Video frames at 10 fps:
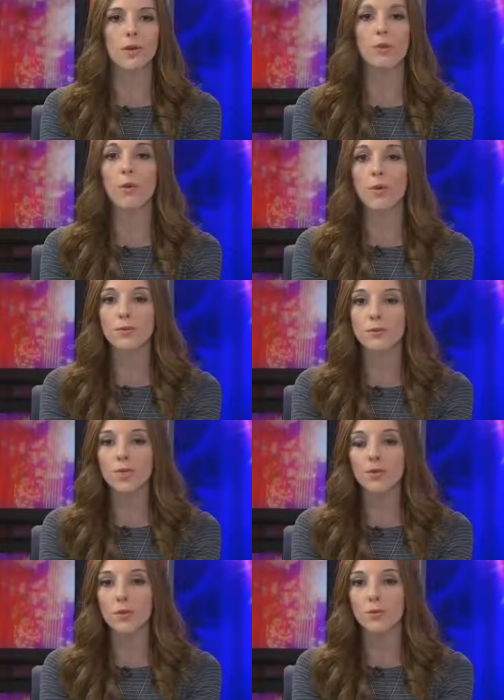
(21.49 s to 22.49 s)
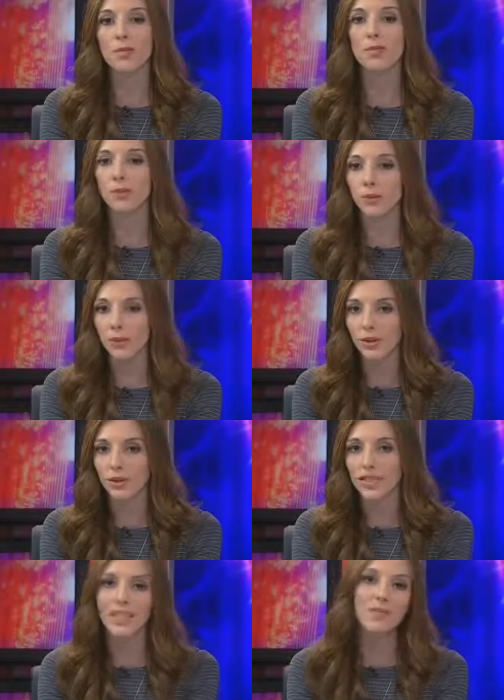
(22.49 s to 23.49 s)
Van Portfleet joined me earlier,
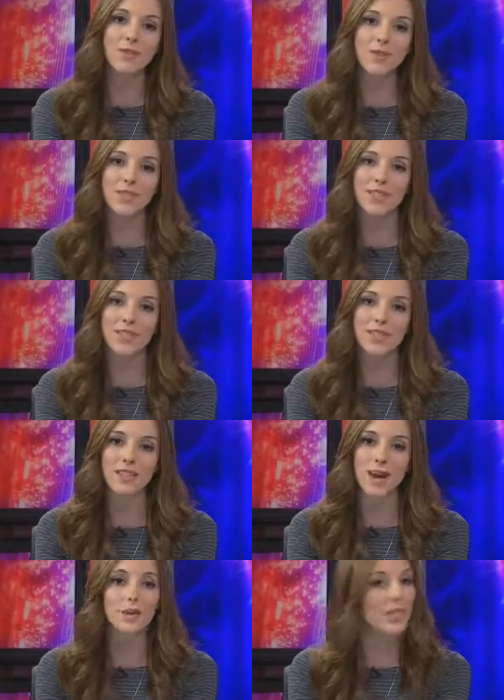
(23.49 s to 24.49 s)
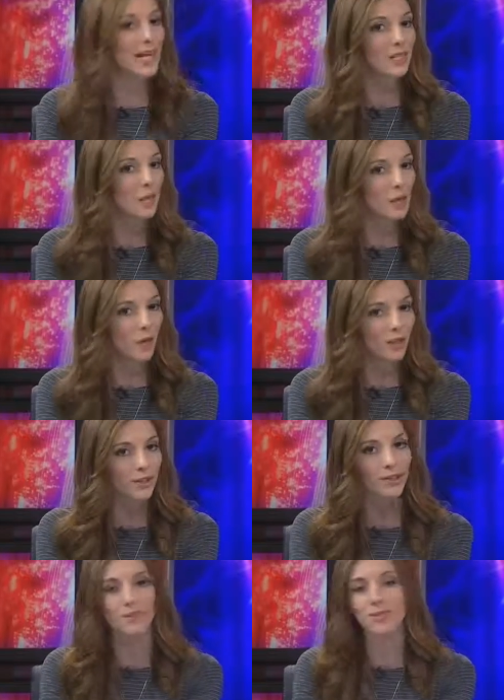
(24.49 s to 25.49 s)
and he filled us in on the day's big
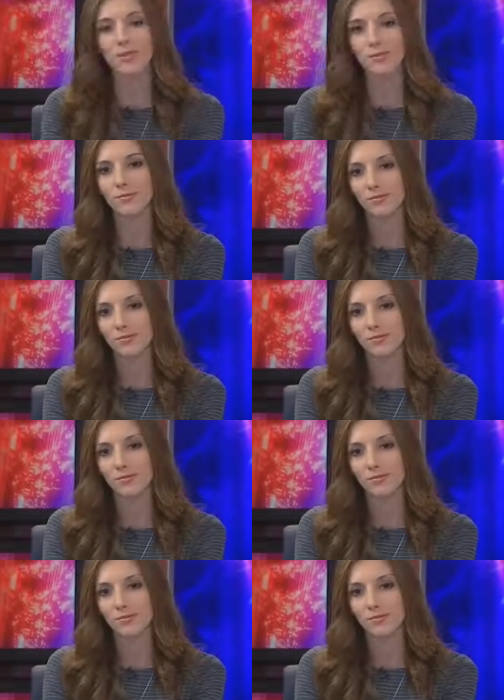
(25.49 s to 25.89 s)
winners.